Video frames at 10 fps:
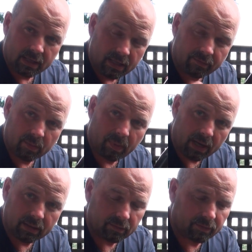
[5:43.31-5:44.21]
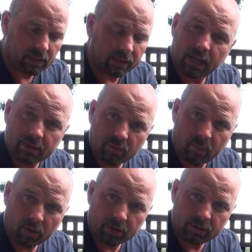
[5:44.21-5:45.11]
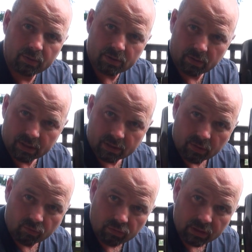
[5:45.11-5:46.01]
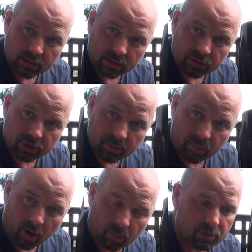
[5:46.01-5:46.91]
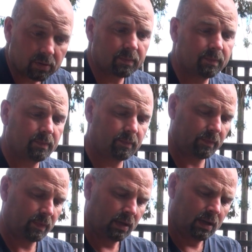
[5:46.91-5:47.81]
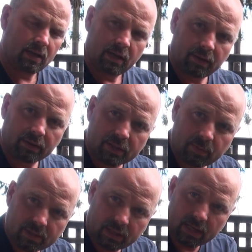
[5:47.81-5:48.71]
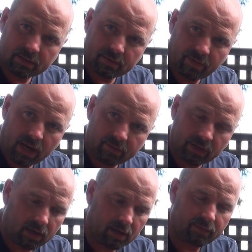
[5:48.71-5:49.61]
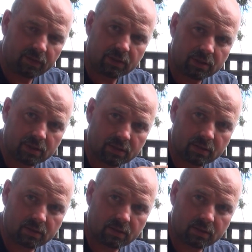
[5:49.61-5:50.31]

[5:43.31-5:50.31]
if you're buying it for like hydroponic use, so this is a really cheap option. I think this one's classed as 5.5 inches.